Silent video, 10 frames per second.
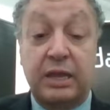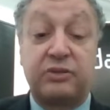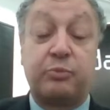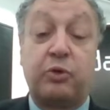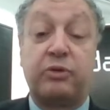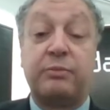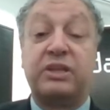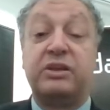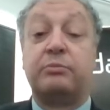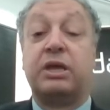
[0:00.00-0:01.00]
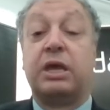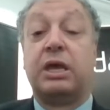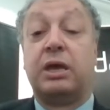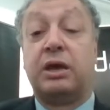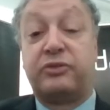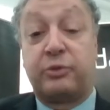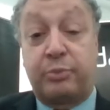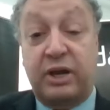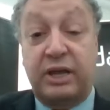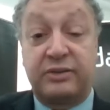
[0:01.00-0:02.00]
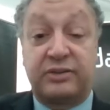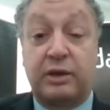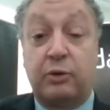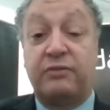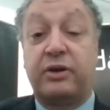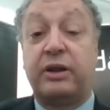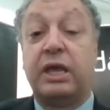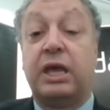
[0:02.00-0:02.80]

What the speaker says: small and medium enterprises. However,